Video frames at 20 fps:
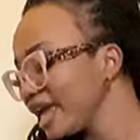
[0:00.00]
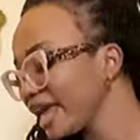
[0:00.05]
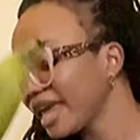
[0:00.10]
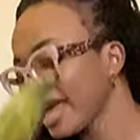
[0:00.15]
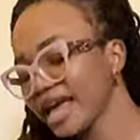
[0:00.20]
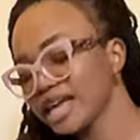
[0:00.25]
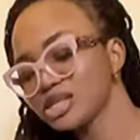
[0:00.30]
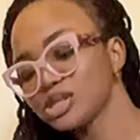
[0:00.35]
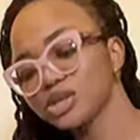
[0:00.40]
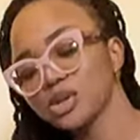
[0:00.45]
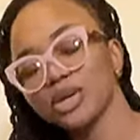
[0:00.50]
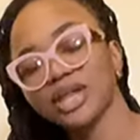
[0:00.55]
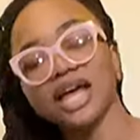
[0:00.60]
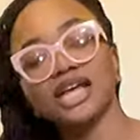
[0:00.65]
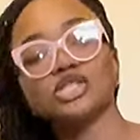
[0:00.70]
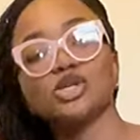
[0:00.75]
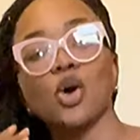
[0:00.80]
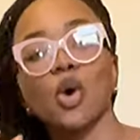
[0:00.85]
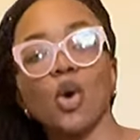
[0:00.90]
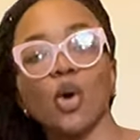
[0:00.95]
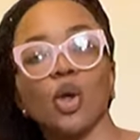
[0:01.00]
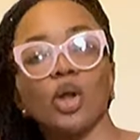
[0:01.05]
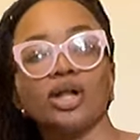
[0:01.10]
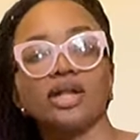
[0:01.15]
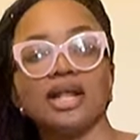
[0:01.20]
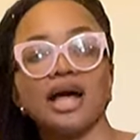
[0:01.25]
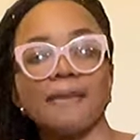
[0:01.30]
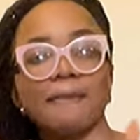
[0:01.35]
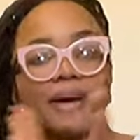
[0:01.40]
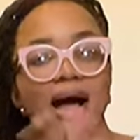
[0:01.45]
yeah, so that's
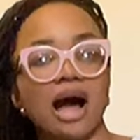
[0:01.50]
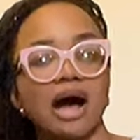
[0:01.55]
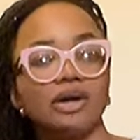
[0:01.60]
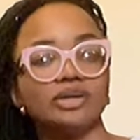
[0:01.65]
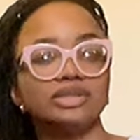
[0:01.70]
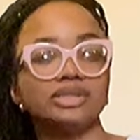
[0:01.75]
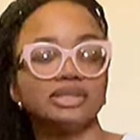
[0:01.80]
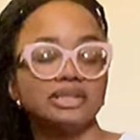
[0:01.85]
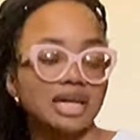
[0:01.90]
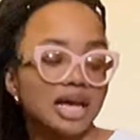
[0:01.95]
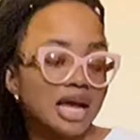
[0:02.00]
all about